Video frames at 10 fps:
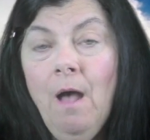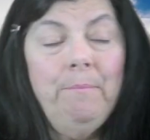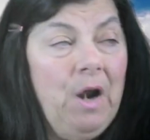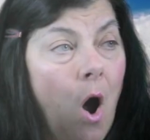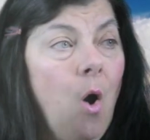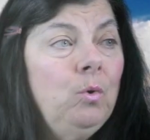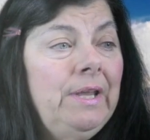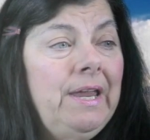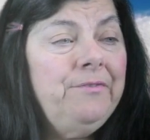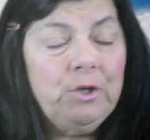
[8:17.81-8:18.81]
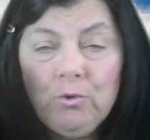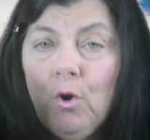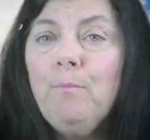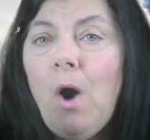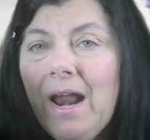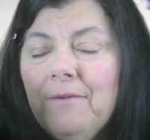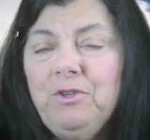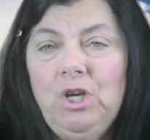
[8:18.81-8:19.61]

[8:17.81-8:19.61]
but only the true bride of